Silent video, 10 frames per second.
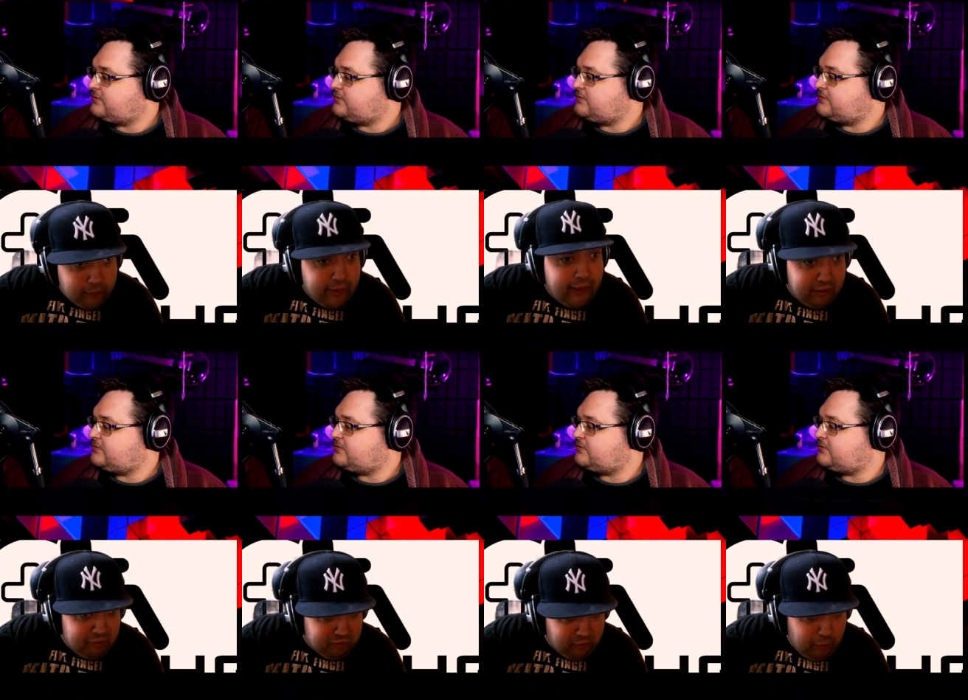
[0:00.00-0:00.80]
Speaker 1: play it.
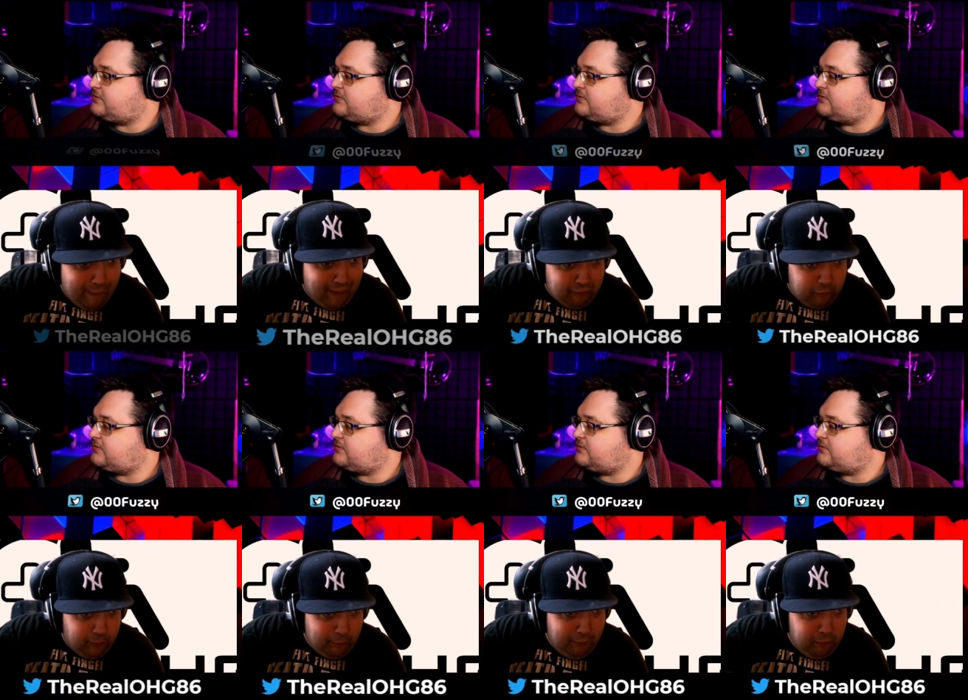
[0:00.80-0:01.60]
Just go back to it.
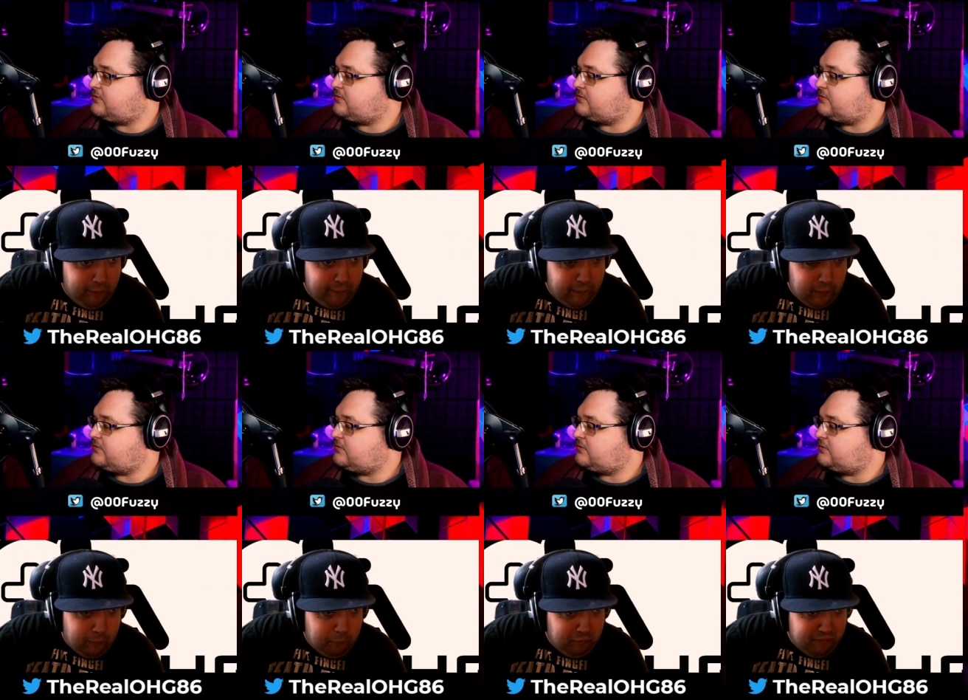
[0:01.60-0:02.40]
Let me read the
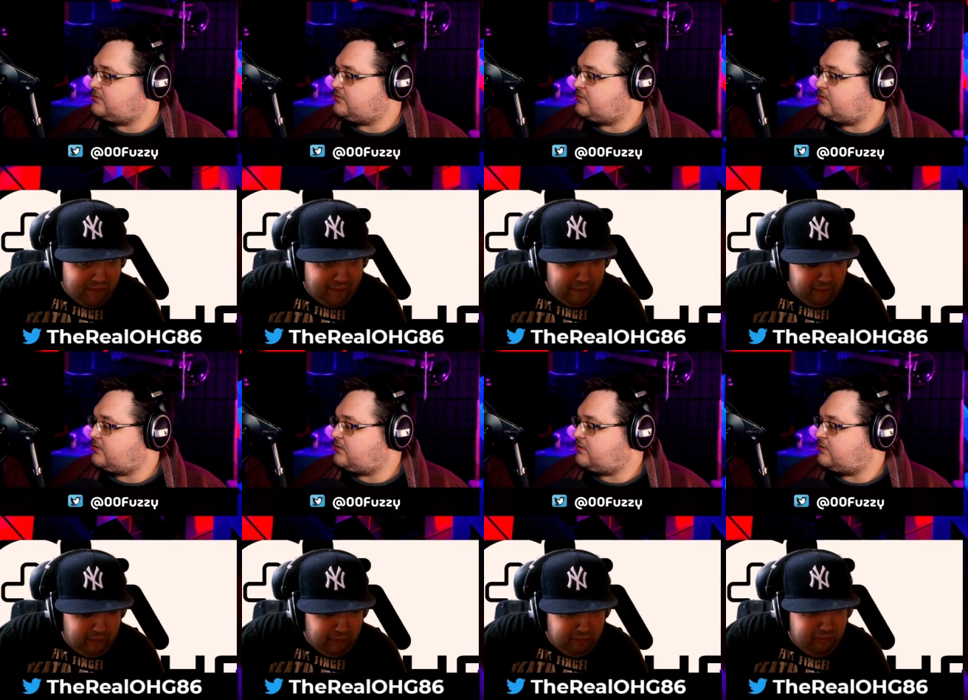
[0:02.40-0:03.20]
numbers that the
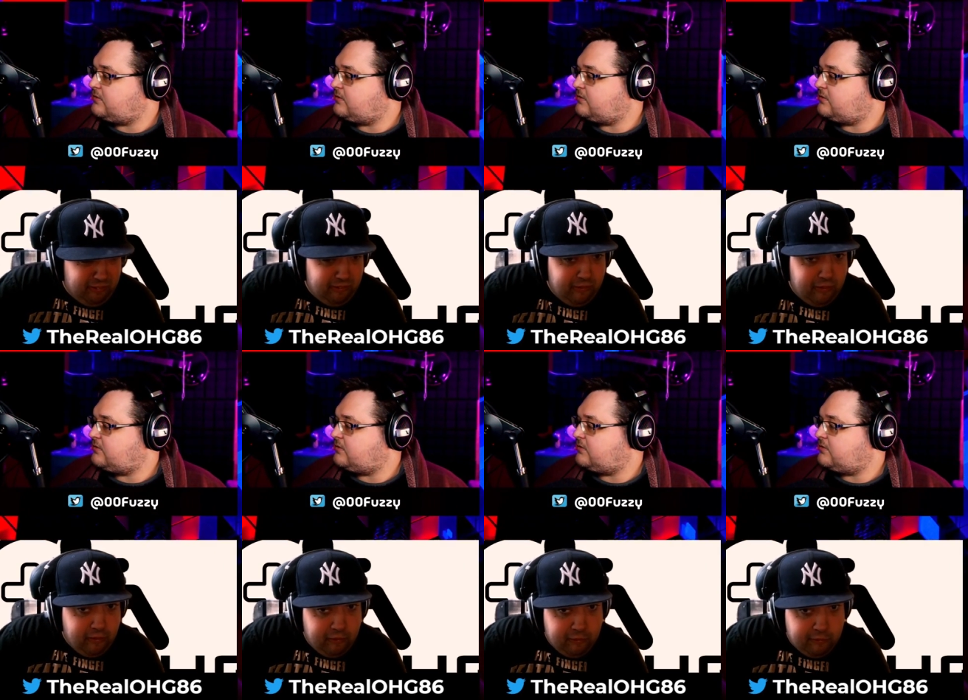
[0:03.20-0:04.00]
discs
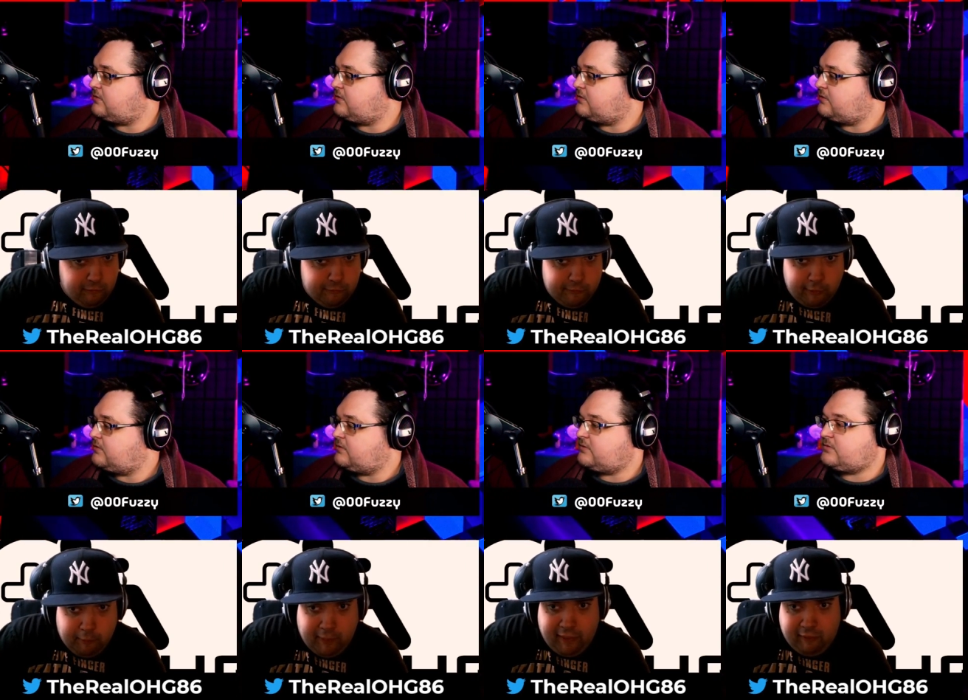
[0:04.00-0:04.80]
fell
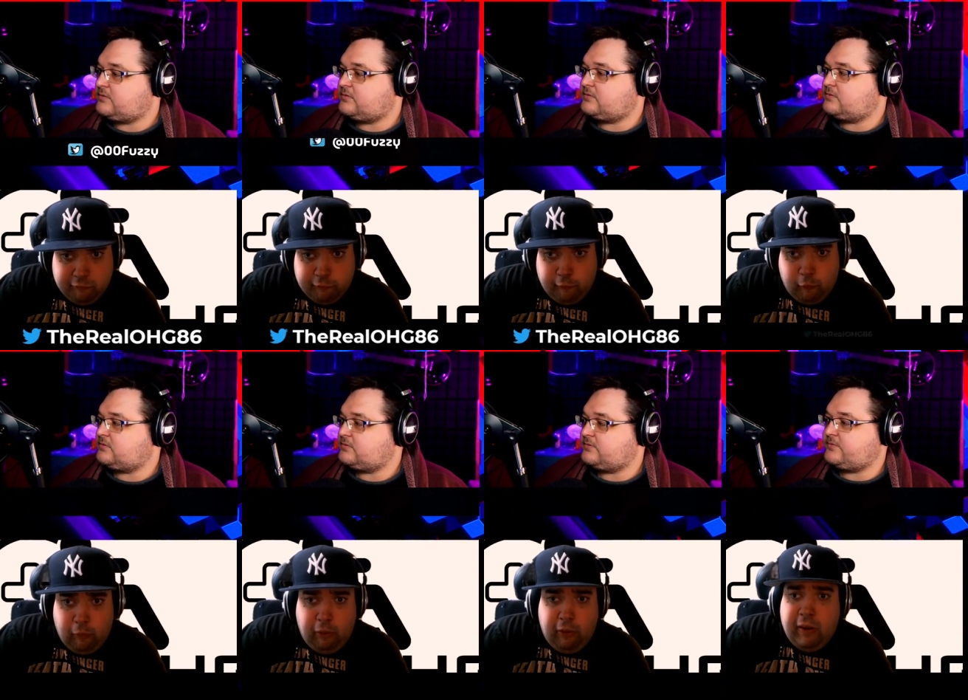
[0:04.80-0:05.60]
by.
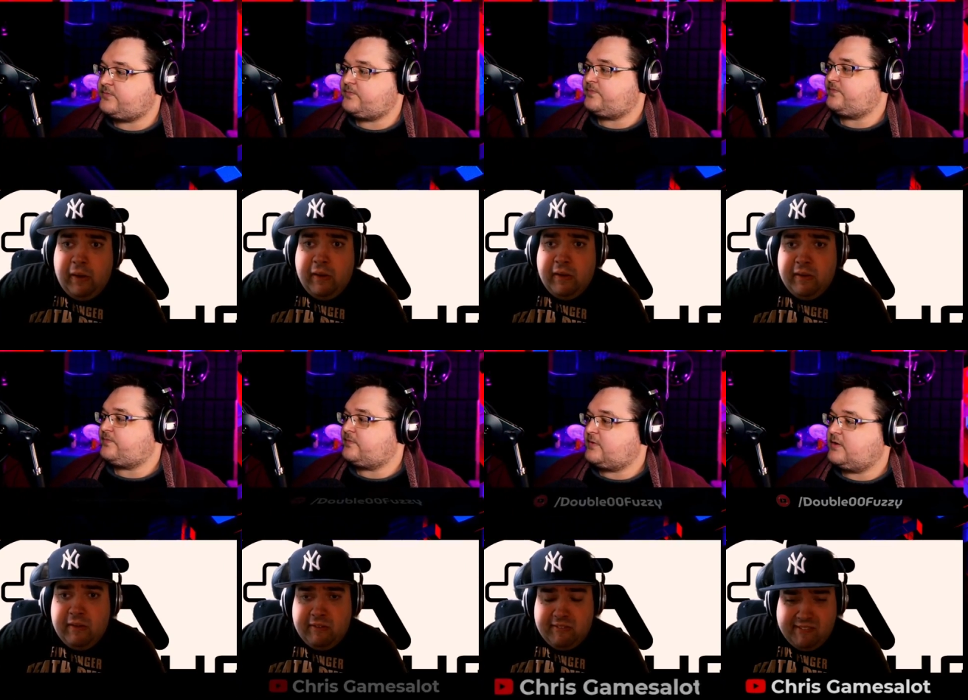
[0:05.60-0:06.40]
4,
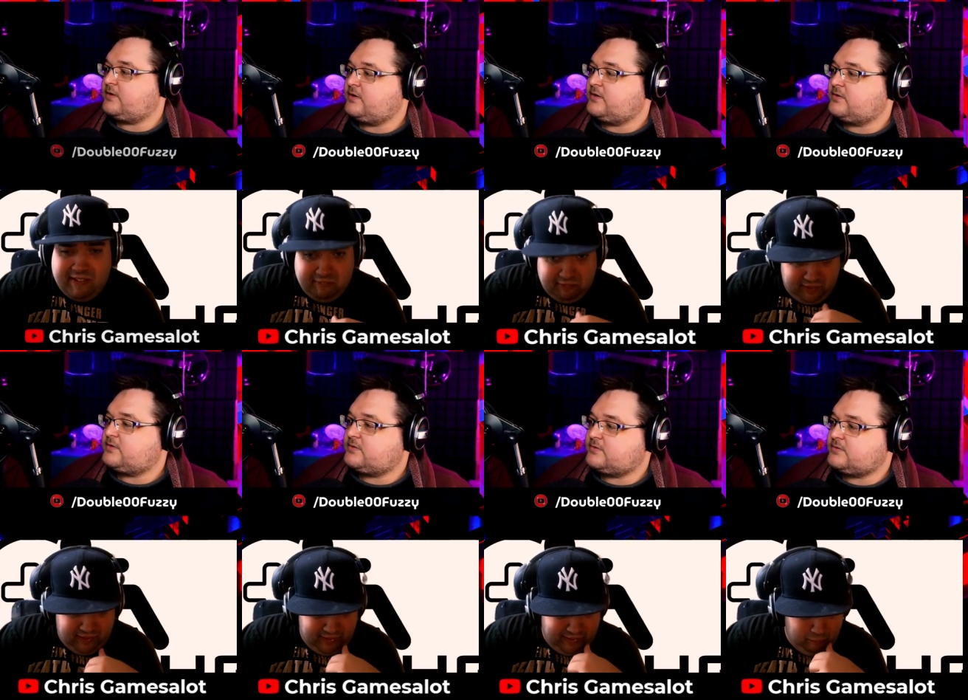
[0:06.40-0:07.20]
7,
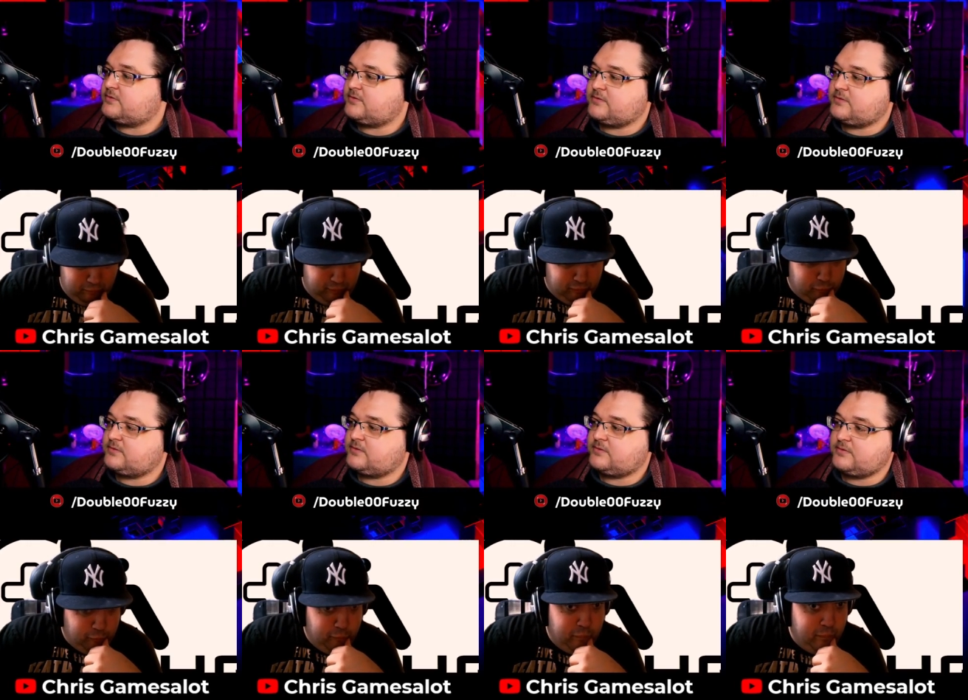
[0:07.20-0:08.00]
and 8. What's
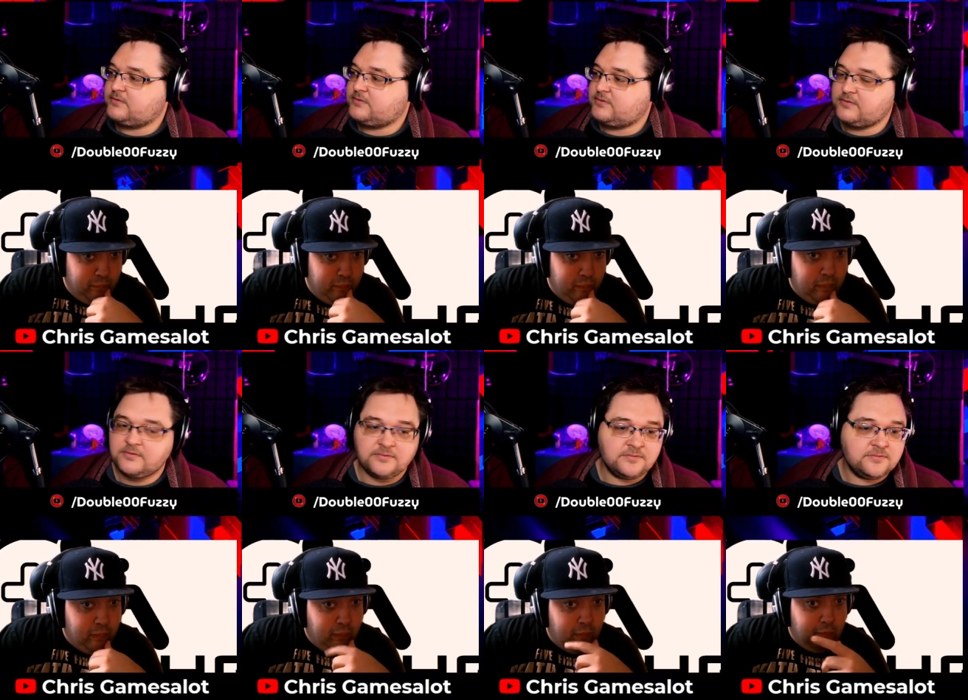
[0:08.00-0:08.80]

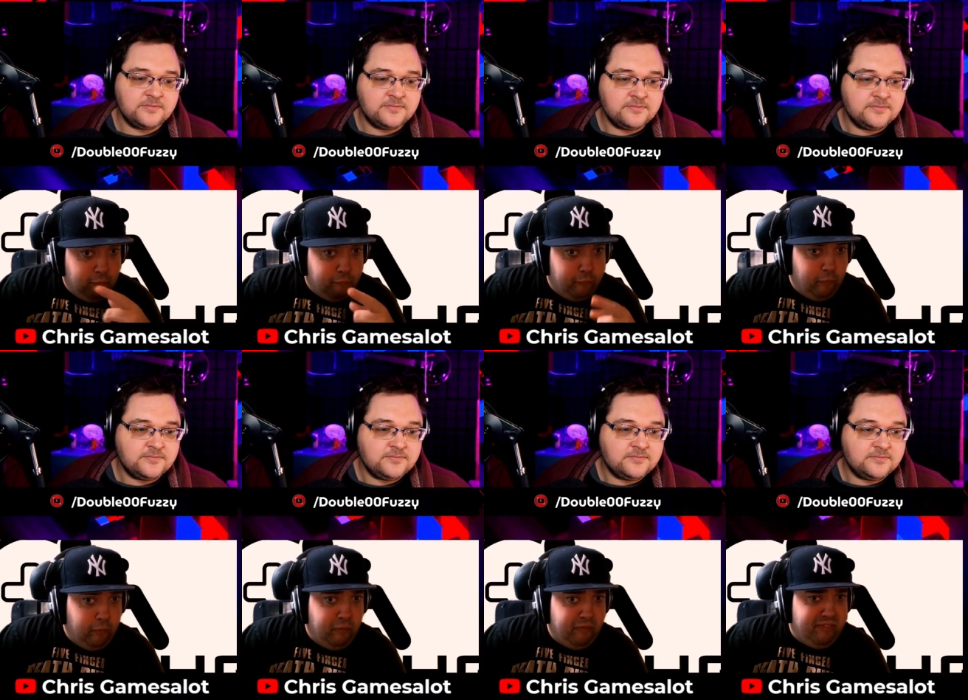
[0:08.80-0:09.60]

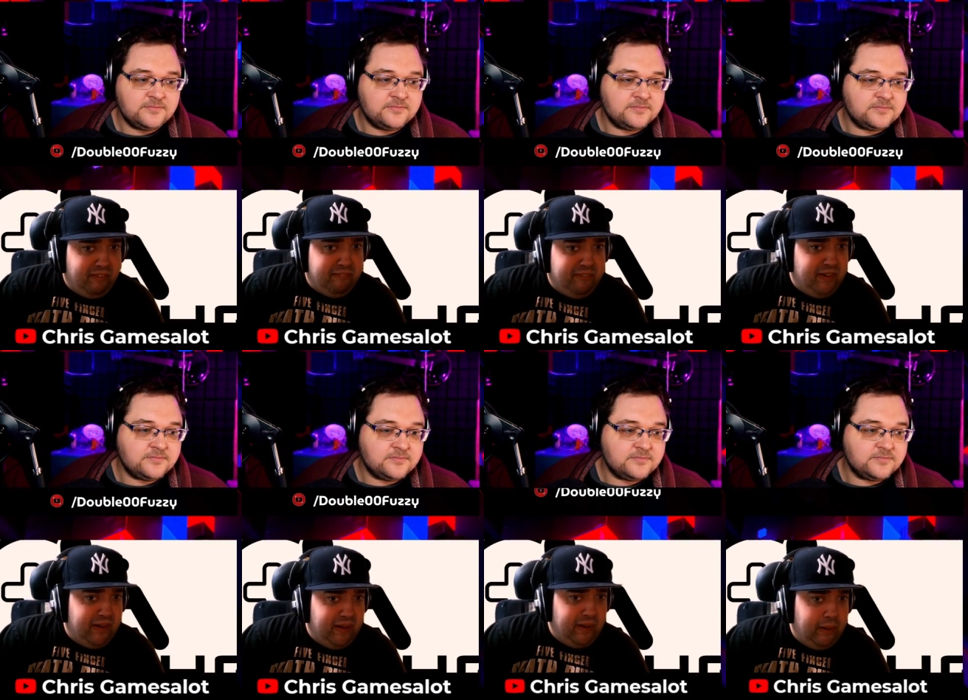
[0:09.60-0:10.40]
4, 7,
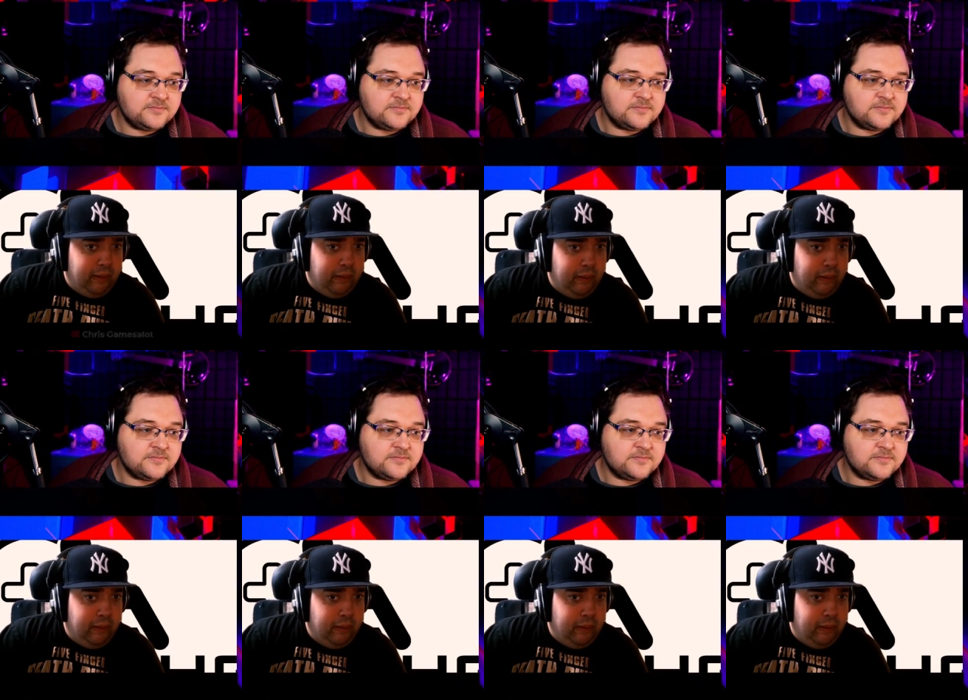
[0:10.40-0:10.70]
8?